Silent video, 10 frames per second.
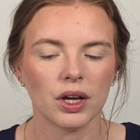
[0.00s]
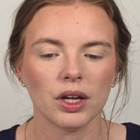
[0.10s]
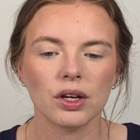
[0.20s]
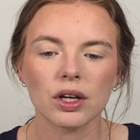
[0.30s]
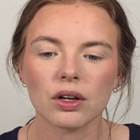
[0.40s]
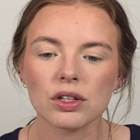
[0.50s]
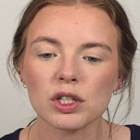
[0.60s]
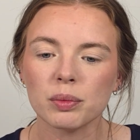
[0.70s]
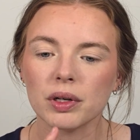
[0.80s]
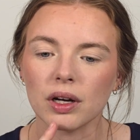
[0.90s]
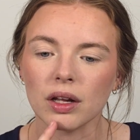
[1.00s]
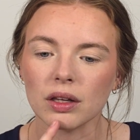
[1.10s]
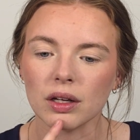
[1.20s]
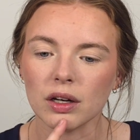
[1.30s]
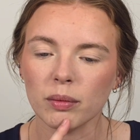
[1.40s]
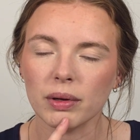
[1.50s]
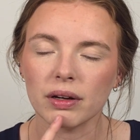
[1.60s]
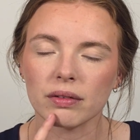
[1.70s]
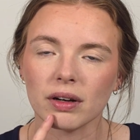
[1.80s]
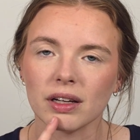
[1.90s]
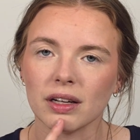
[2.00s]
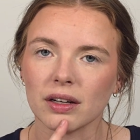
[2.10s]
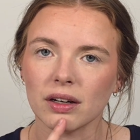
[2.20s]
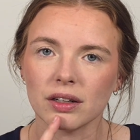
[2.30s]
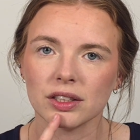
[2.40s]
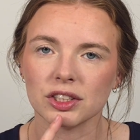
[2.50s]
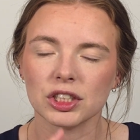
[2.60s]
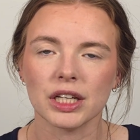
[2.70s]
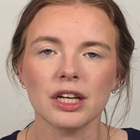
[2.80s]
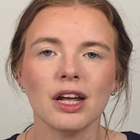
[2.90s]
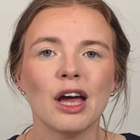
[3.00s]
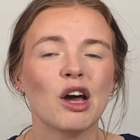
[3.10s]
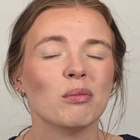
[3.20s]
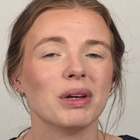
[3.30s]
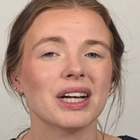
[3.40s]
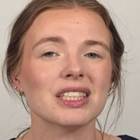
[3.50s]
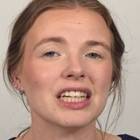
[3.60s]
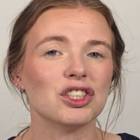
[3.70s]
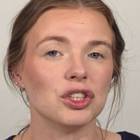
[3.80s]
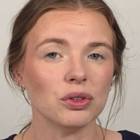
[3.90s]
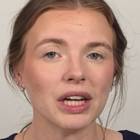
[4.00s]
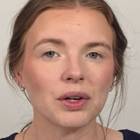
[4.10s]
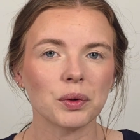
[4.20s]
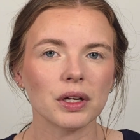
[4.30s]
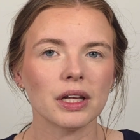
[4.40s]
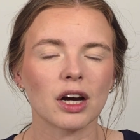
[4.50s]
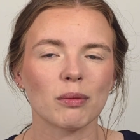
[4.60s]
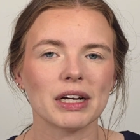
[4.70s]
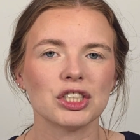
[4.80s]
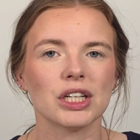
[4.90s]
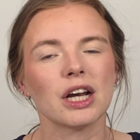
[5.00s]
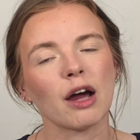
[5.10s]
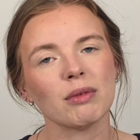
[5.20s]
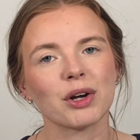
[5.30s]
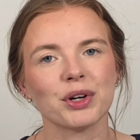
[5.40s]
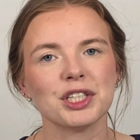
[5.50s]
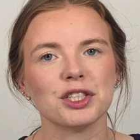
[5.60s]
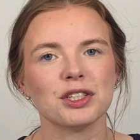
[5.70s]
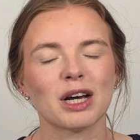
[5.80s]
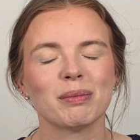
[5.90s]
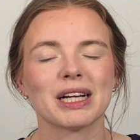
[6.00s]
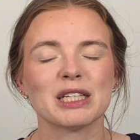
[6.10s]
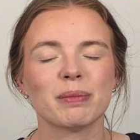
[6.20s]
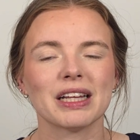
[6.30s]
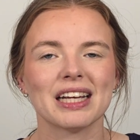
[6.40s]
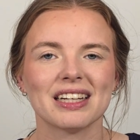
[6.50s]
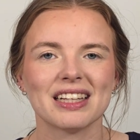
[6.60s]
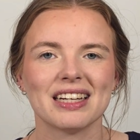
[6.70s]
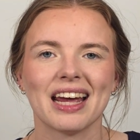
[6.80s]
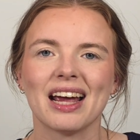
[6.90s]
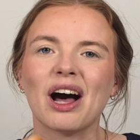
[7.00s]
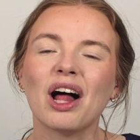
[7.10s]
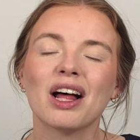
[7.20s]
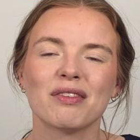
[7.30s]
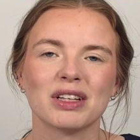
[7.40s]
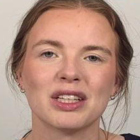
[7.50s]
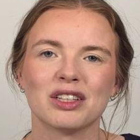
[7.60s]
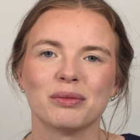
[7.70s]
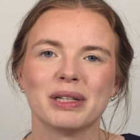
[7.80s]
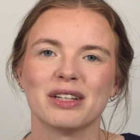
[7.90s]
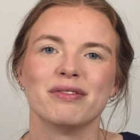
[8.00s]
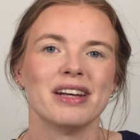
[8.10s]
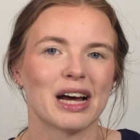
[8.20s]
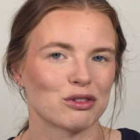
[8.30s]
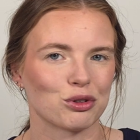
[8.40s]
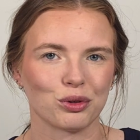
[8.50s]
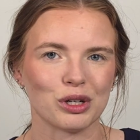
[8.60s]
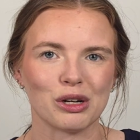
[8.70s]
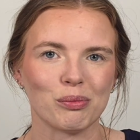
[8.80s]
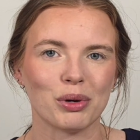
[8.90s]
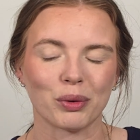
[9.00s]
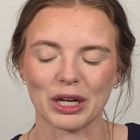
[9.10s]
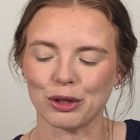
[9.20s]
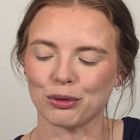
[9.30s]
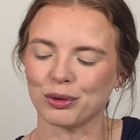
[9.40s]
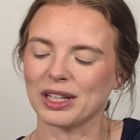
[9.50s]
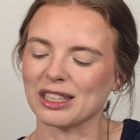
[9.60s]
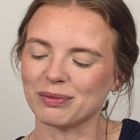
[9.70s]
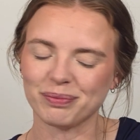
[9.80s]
You could also put a little bit right here on your chin. Because I do get oily on my chin, I'm not going to do that because by the end of the day, I'll have a little bit of natural oil poking through there.